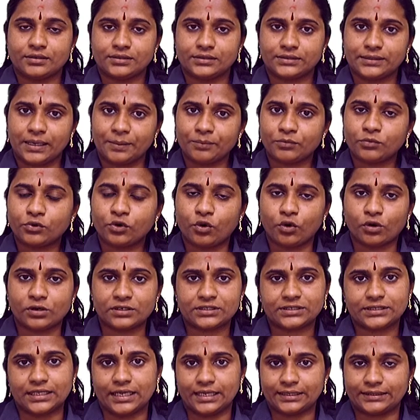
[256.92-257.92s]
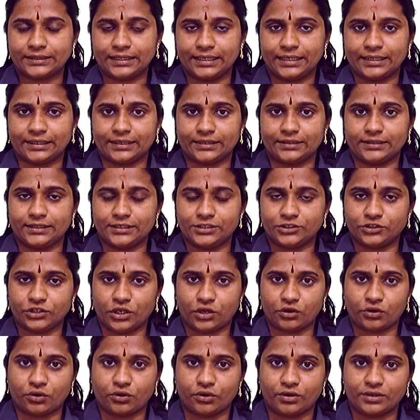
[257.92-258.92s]
some courts are there,
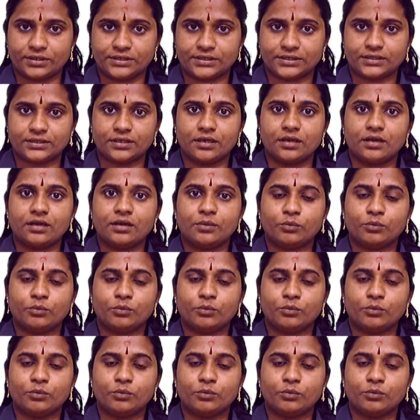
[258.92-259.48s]
district courts,